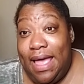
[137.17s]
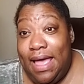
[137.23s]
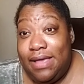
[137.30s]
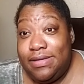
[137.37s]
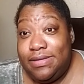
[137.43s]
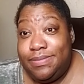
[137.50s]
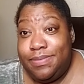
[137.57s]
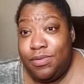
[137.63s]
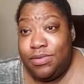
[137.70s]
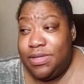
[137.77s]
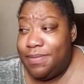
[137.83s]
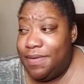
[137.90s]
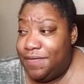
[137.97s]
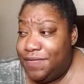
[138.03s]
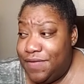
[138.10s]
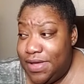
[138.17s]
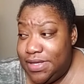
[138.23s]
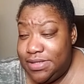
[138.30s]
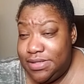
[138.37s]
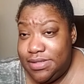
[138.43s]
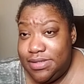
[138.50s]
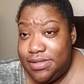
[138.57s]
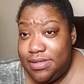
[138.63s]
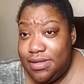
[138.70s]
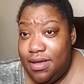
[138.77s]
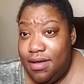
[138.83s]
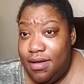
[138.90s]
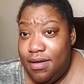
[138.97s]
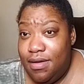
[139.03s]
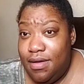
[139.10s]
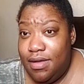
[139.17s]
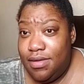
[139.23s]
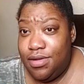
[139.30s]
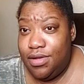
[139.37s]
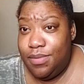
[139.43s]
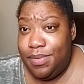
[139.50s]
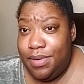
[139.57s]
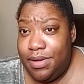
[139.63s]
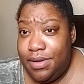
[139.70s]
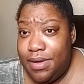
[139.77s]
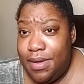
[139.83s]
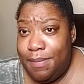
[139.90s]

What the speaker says: I spoke to my friends a little bit